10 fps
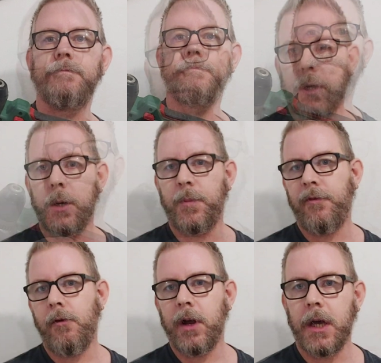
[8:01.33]
So
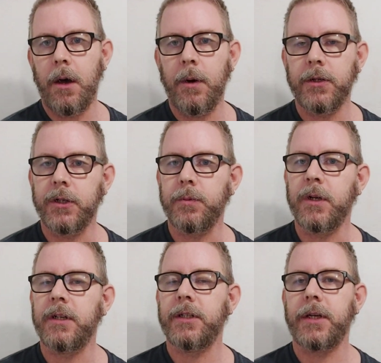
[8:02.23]
before I go, I just
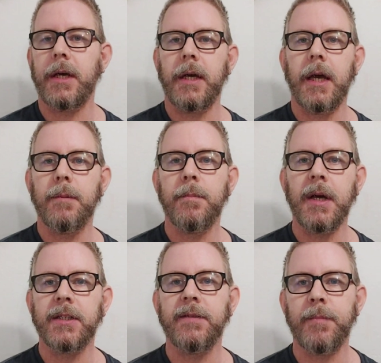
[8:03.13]
wanted to say a
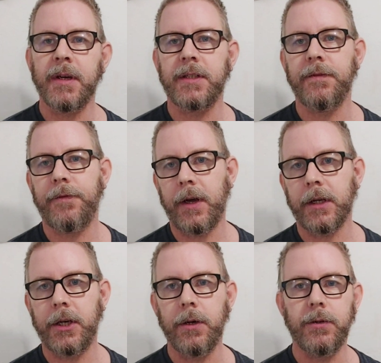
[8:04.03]
massive, massive
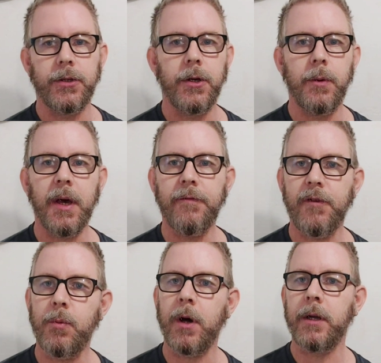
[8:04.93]
thank you to
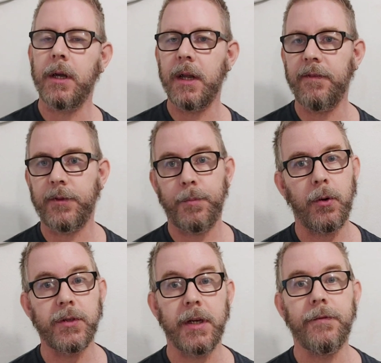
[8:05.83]
everyone that left
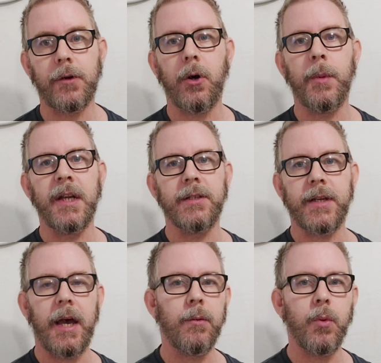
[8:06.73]
positive comments
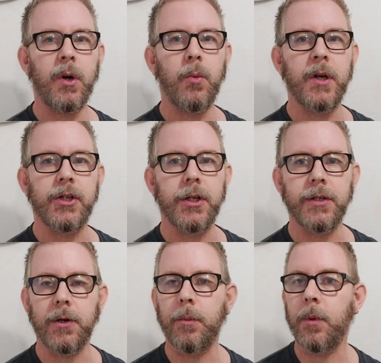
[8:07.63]
and well
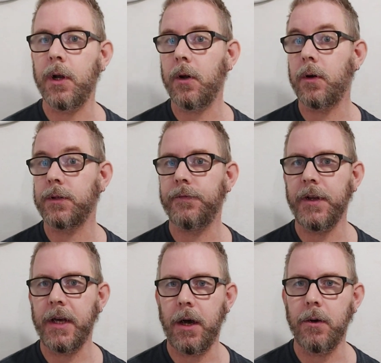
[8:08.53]
wishes on my last
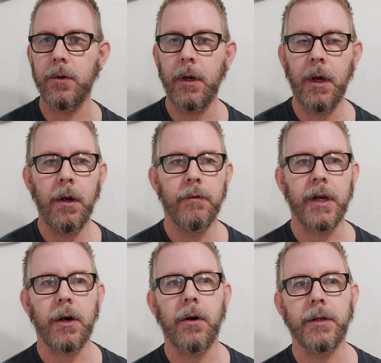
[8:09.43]
video
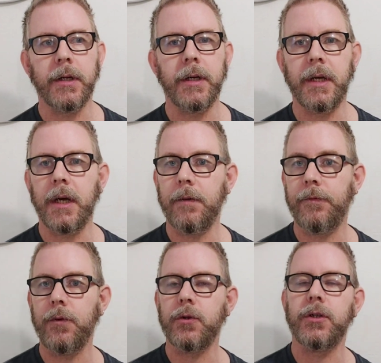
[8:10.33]
regarding the
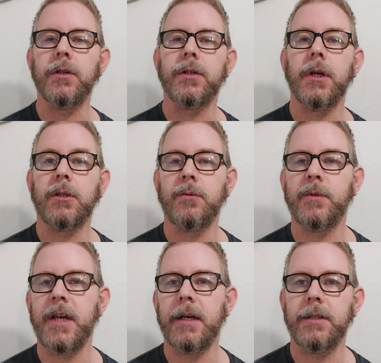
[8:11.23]
unfortunate
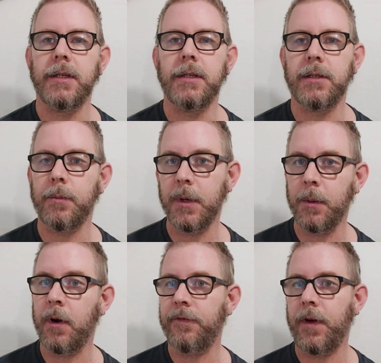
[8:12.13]
circumstances that me
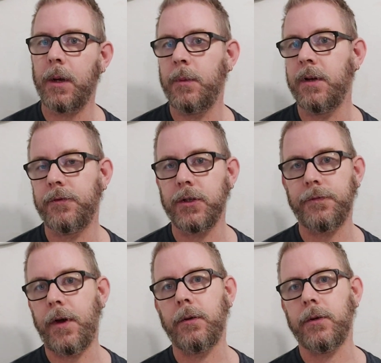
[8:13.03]
and my family have
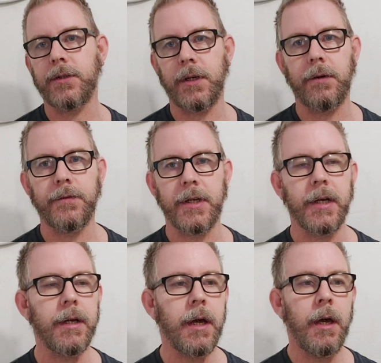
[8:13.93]
just found ourselves
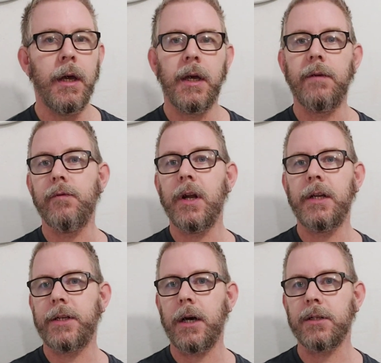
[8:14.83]
in. It
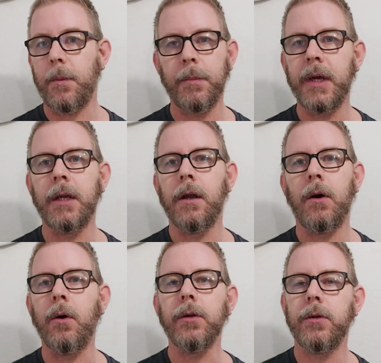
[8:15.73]
really does mean a
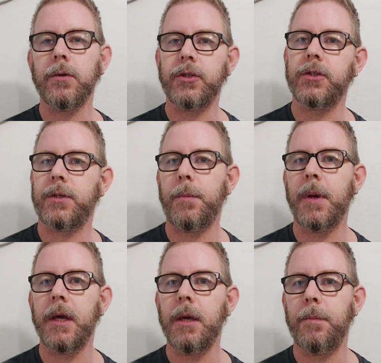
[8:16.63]
lot, not just to
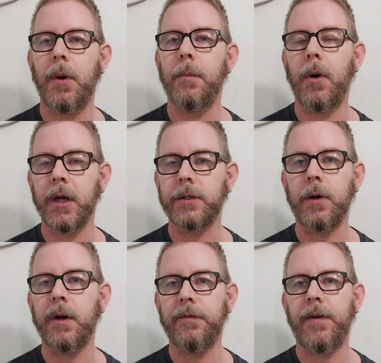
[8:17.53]
me, but my
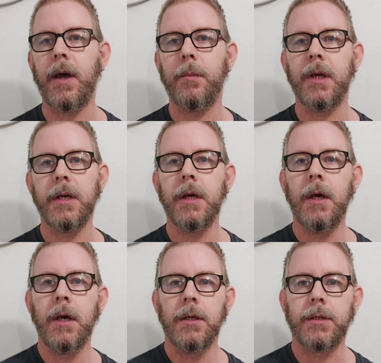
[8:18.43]
entire family.
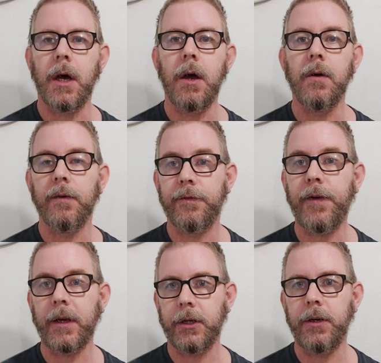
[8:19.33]
So
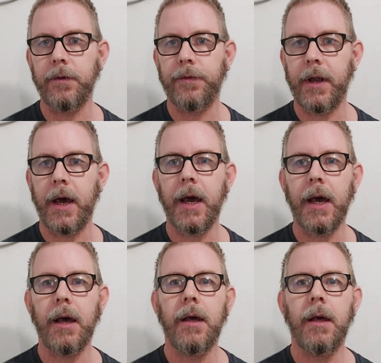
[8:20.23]
thank you for that.